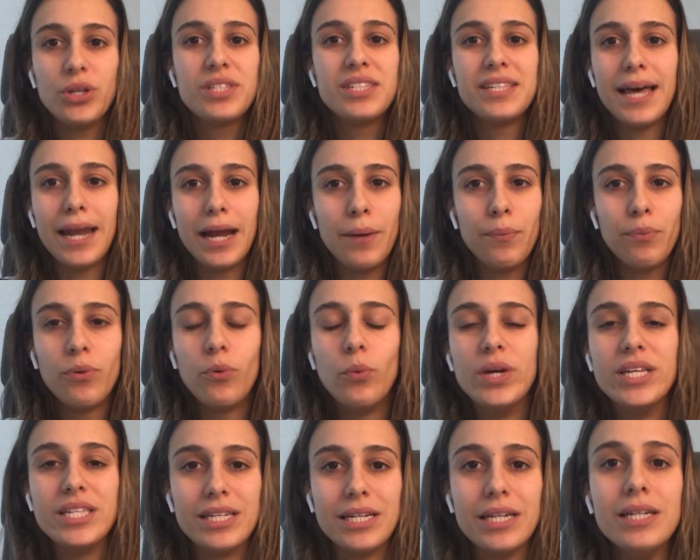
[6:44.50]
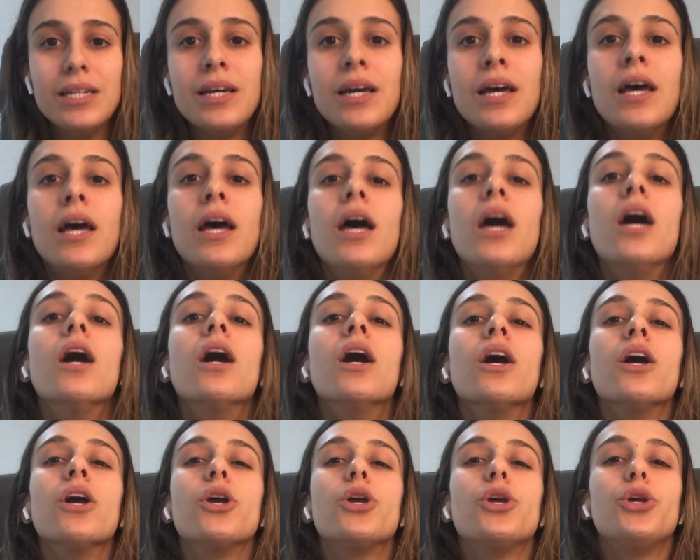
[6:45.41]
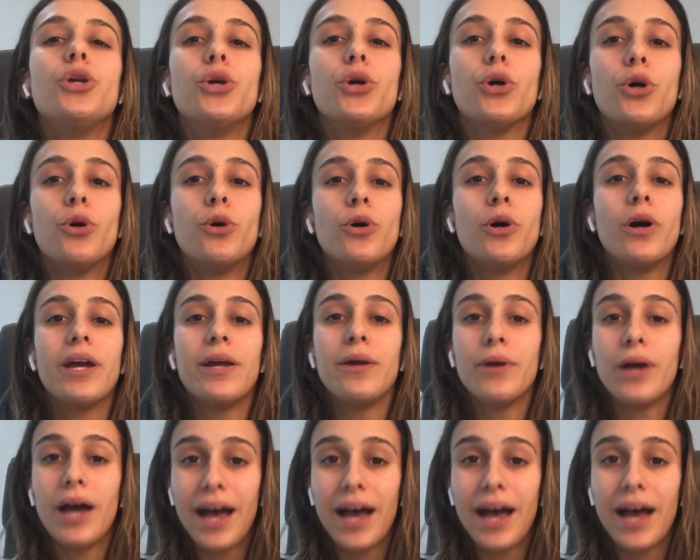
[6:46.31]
setup wizard, your